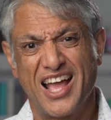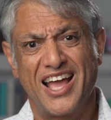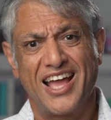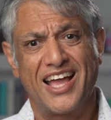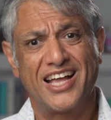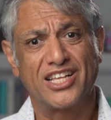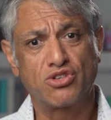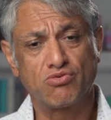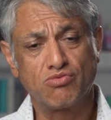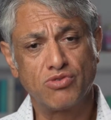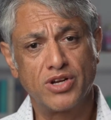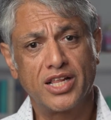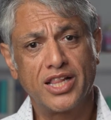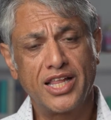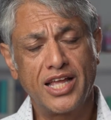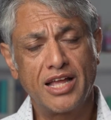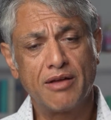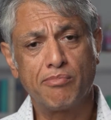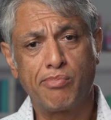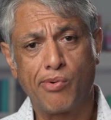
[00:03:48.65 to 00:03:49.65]
It's
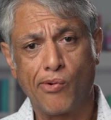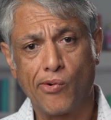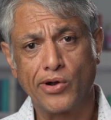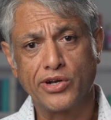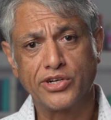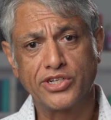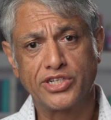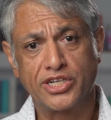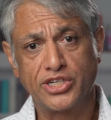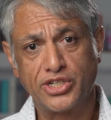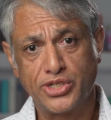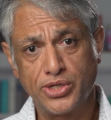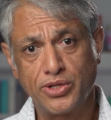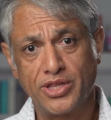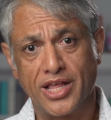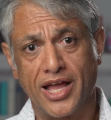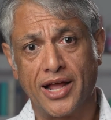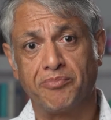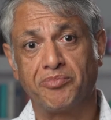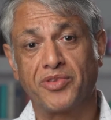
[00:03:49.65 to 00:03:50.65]
really important to do
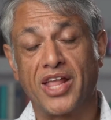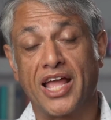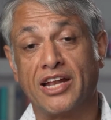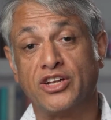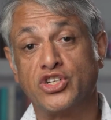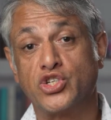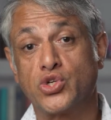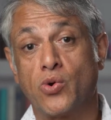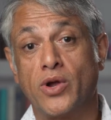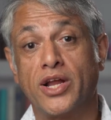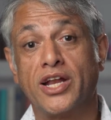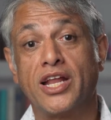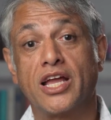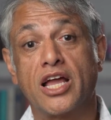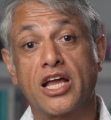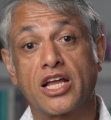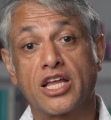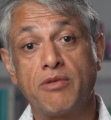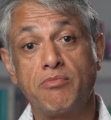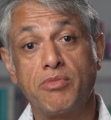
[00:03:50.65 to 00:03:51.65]
that. And joining
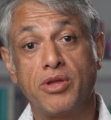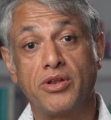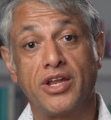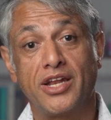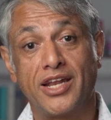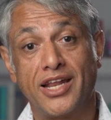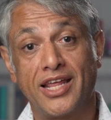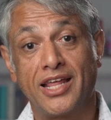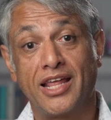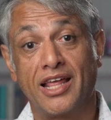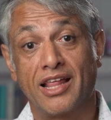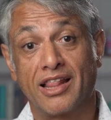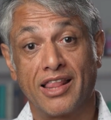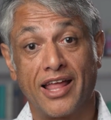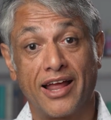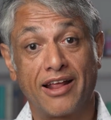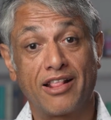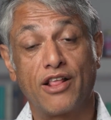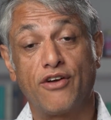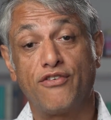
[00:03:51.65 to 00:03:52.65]
a community
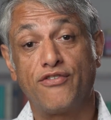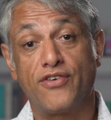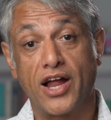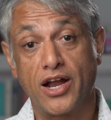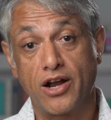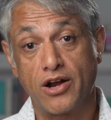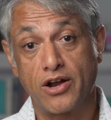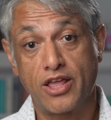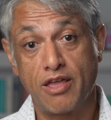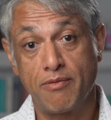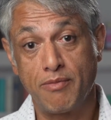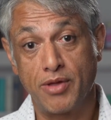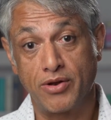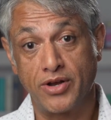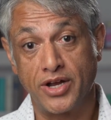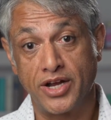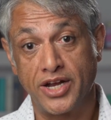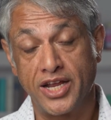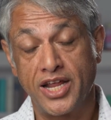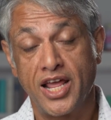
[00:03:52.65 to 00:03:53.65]
like the FIRE
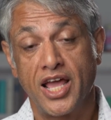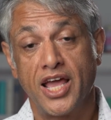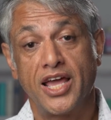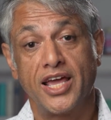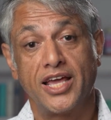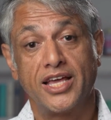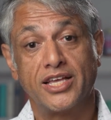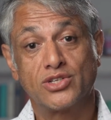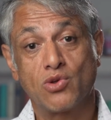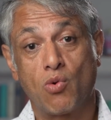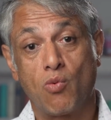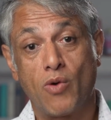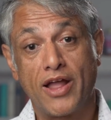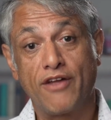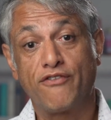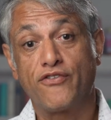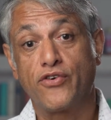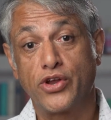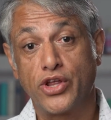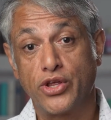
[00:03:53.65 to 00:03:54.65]
community is a way
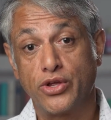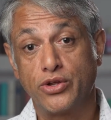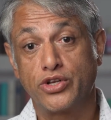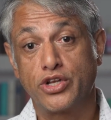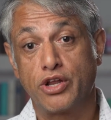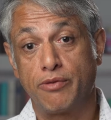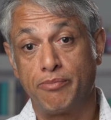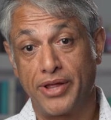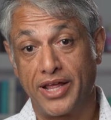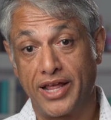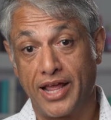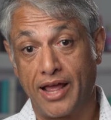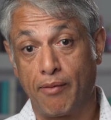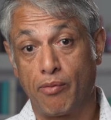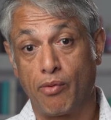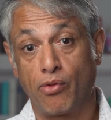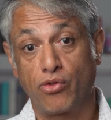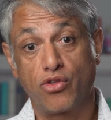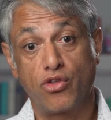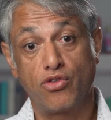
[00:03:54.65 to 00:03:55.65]
for you to be
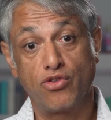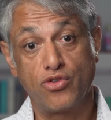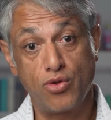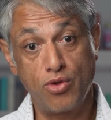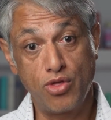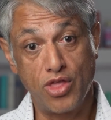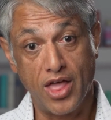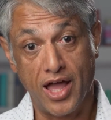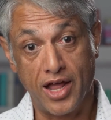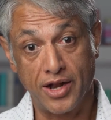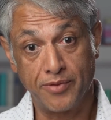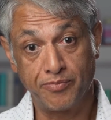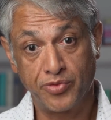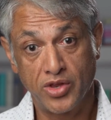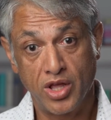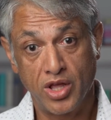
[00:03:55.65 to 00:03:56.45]
able to do that.